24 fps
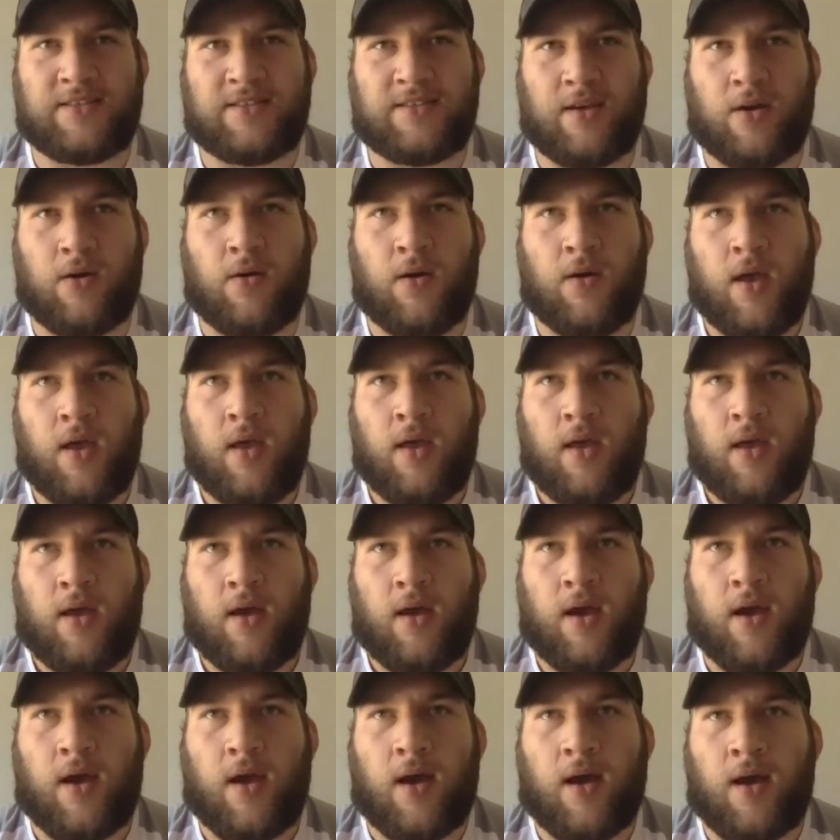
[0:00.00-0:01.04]
So,
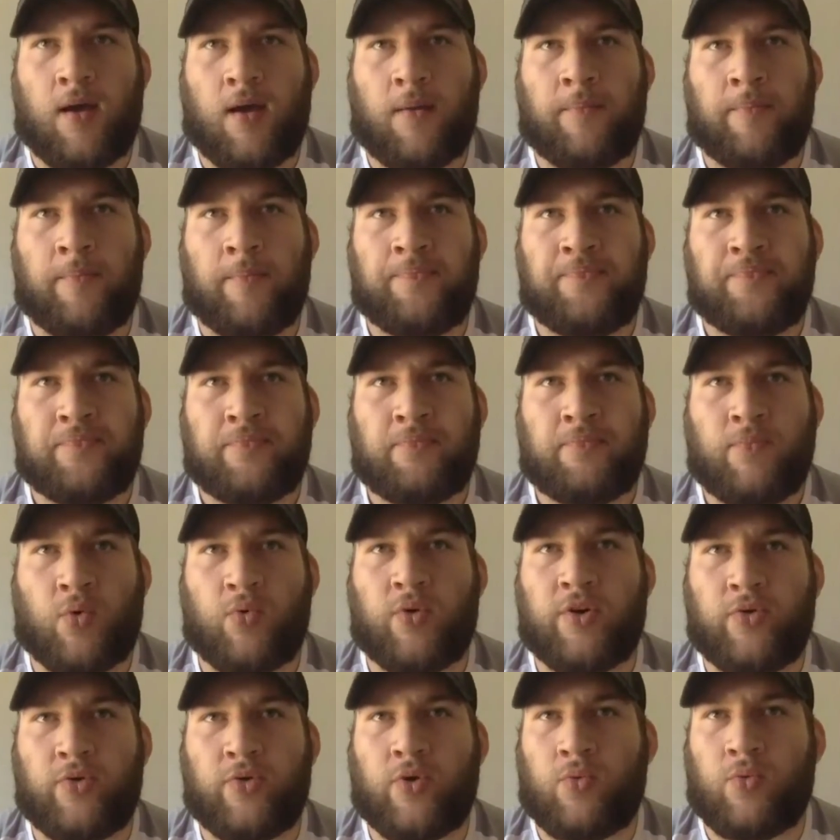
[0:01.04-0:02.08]
um, but
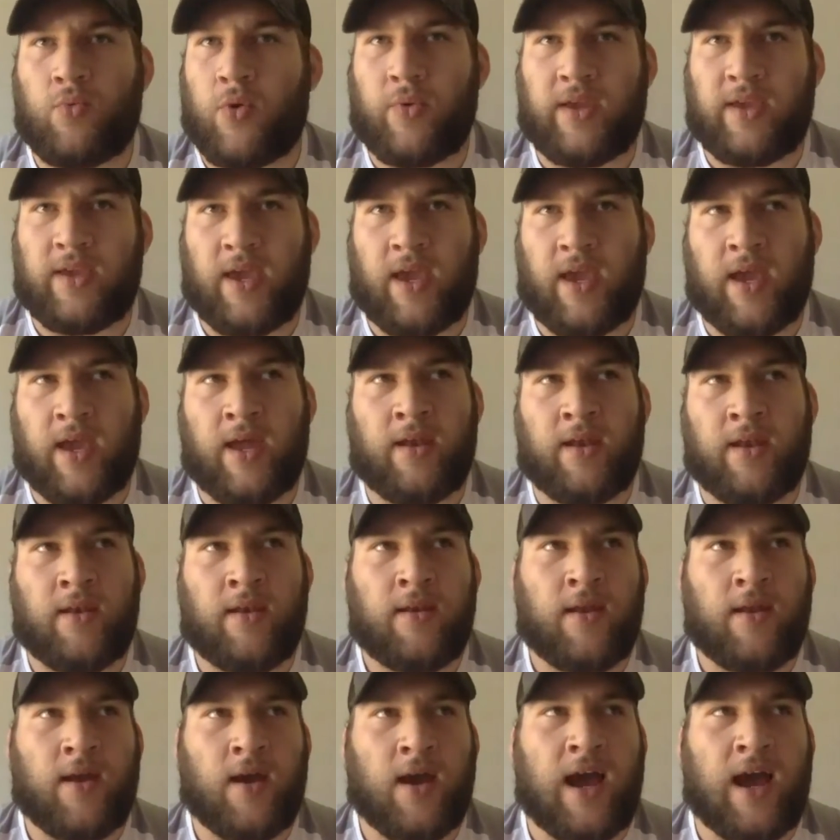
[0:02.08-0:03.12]
we're doing what we
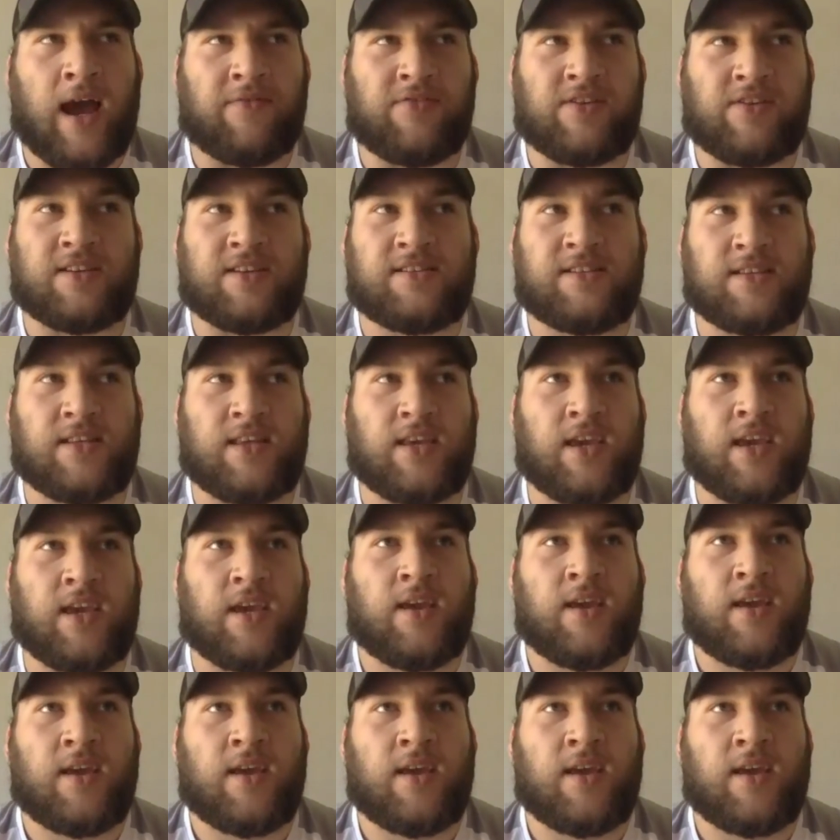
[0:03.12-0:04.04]
can. Uh, obviously,